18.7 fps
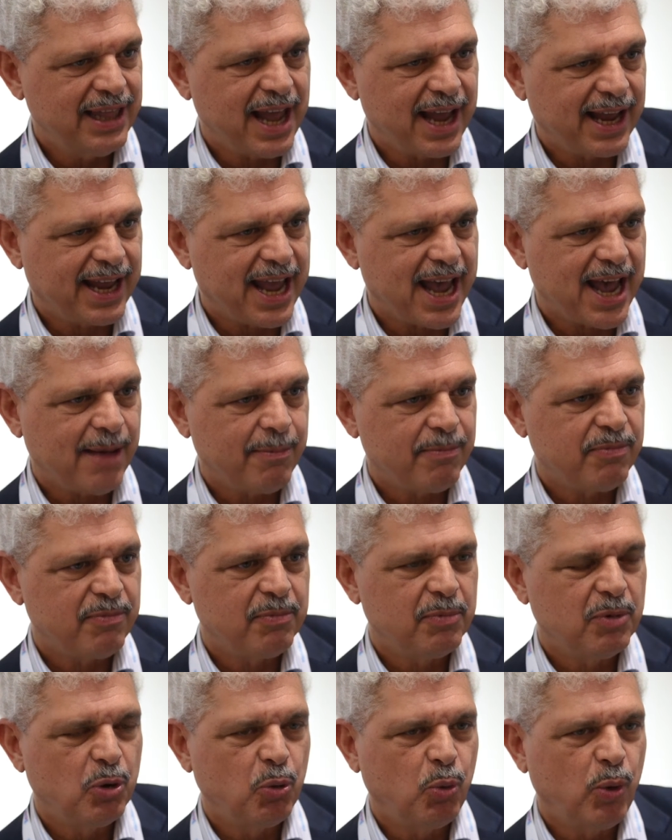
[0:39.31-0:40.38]
that gap
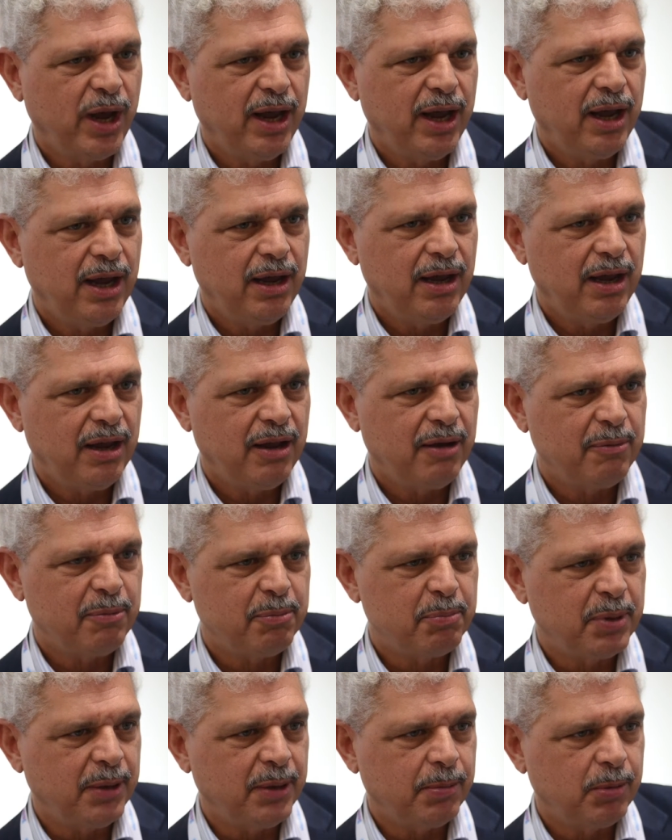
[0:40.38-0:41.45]
where
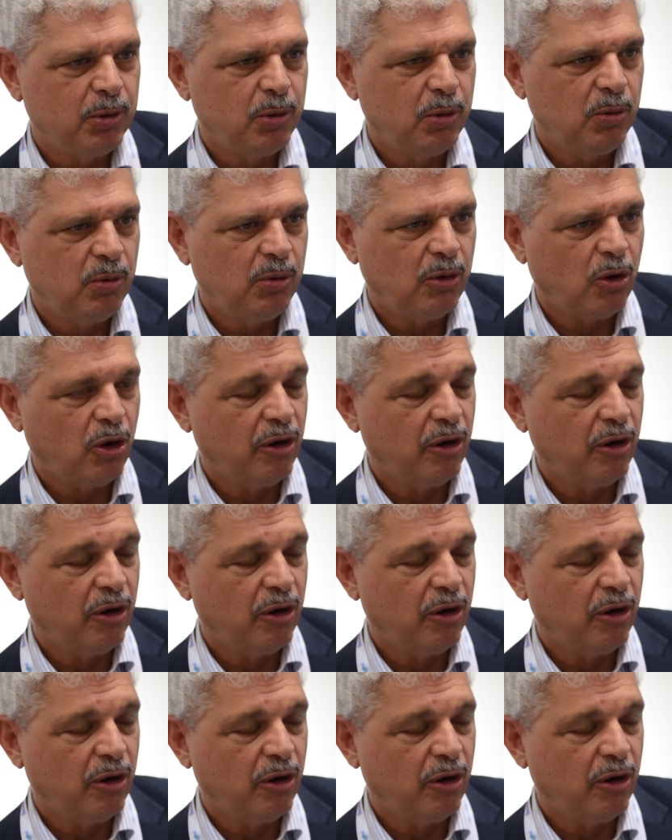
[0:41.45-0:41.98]
people,